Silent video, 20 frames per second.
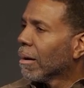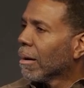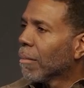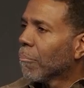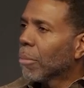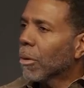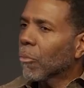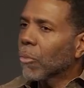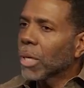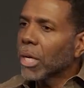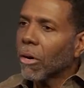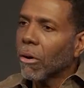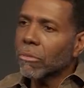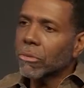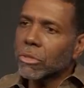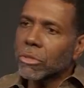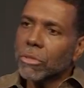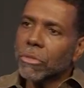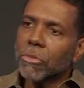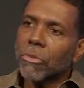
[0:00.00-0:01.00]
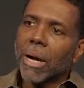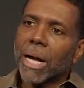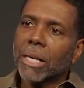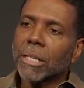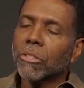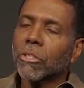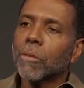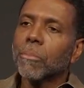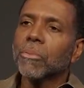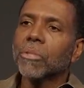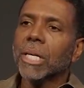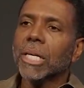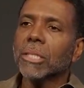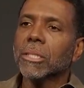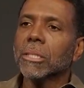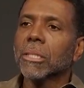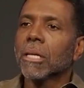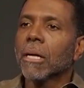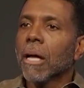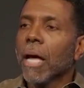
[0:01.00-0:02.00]
But we don't do right
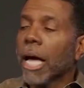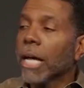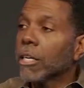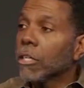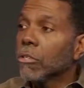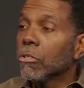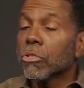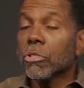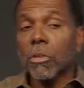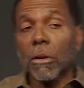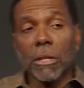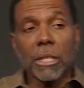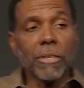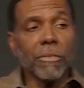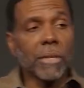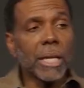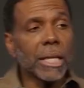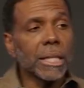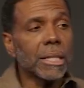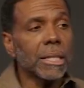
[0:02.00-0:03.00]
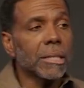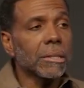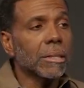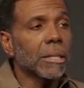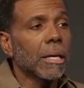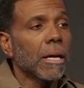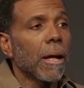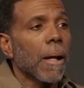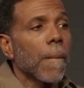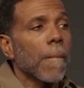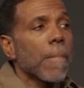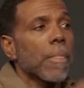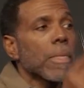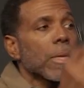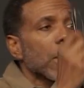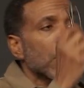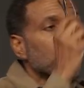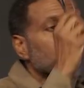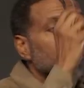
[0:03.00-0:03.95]
interpretation. And then you start living like this, you